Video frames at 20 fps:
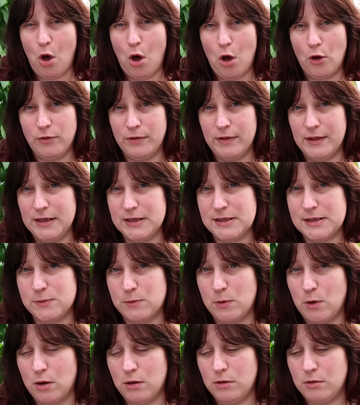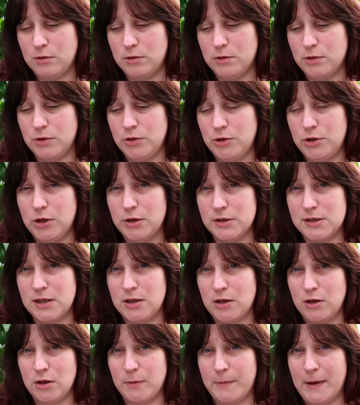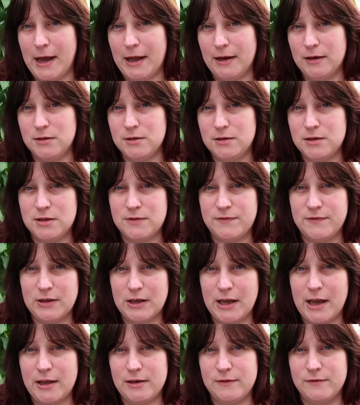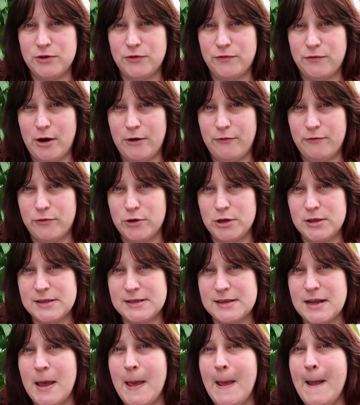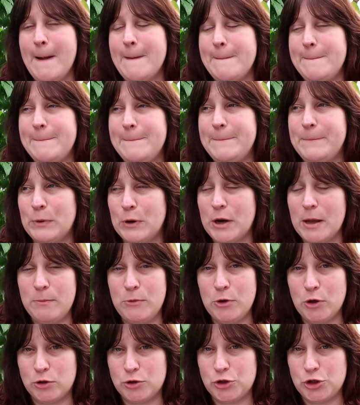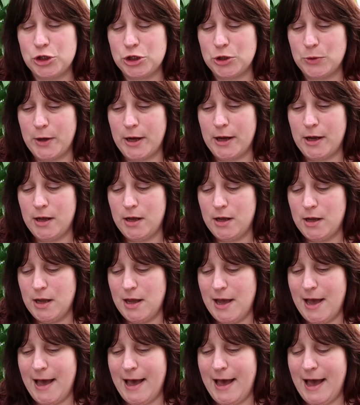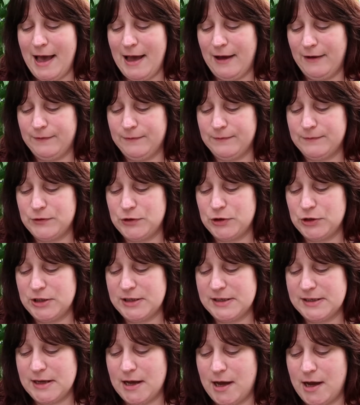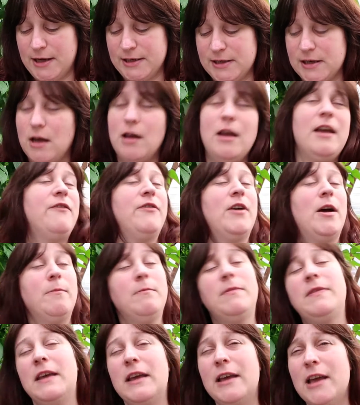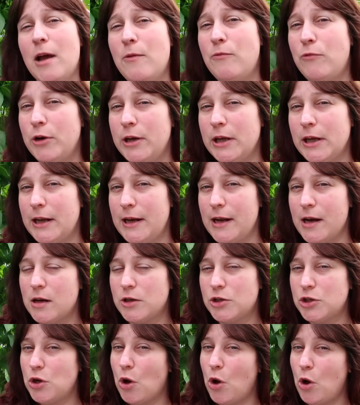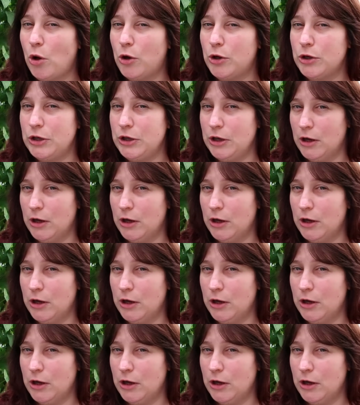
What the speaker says: on this one using the other pattern for kind of to reference, but I'm not sure. I have to decide. If I think I'm running a little short on